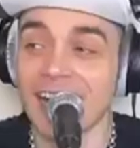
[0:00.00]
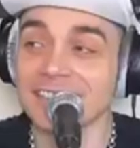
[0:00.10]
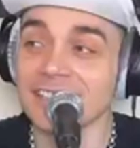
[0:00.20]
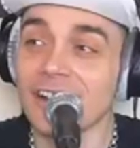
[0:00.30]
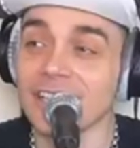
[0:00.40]

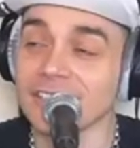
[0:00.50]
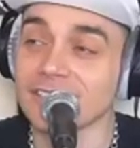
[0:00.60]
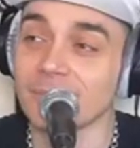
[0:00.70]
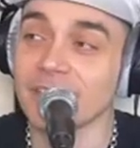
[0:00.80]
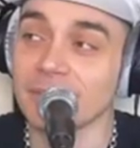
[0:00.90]
As an
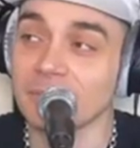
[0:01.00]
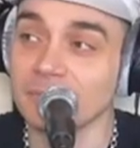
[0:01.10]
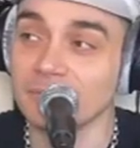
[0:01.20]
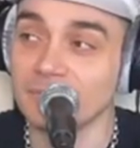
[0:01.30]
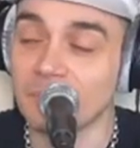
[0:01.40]
artist, I mean,
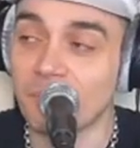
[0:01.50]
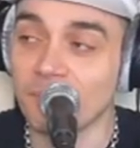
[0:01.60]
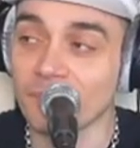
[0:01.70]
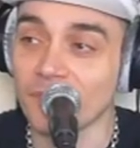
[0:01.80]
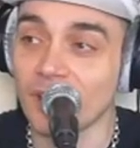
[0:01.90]

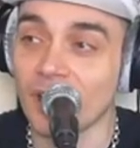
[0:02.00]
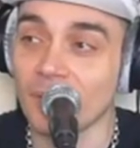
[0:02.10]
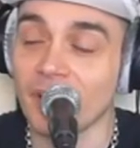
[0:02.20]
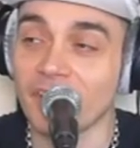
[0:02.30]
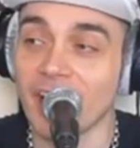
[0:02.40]

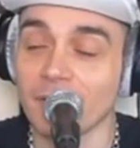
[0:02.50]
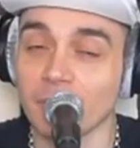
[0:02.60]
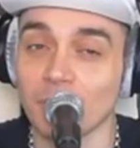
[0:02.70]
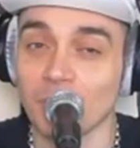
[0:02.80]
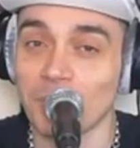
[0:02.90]
I mean, I think
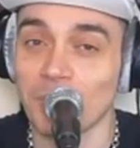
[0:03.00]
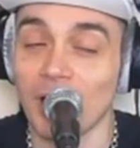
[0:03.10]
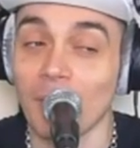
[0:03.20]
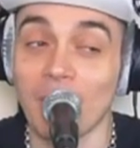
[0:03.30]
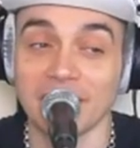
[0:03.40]
everyone would.
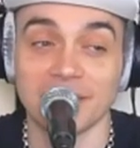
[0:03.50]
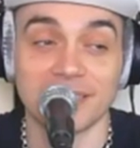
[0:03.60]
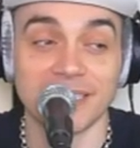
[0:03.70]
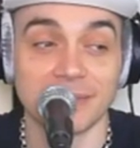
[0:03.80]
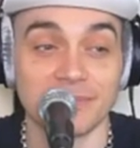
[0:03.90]
I'm about to
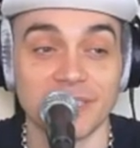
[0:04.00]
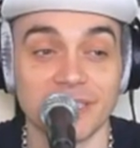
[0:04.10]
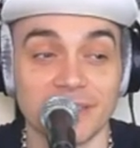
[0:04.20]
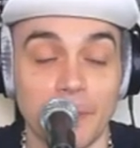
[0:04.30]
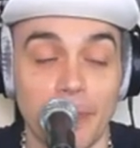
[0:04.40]
say
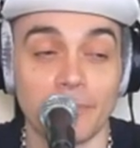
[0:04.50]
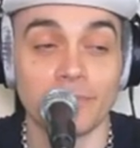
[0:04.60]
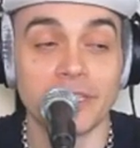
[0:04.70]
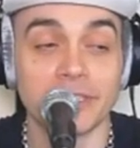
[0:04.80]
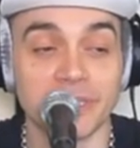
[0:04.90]
something
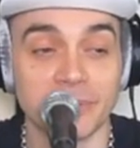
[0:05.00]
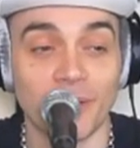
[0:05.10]
reasonably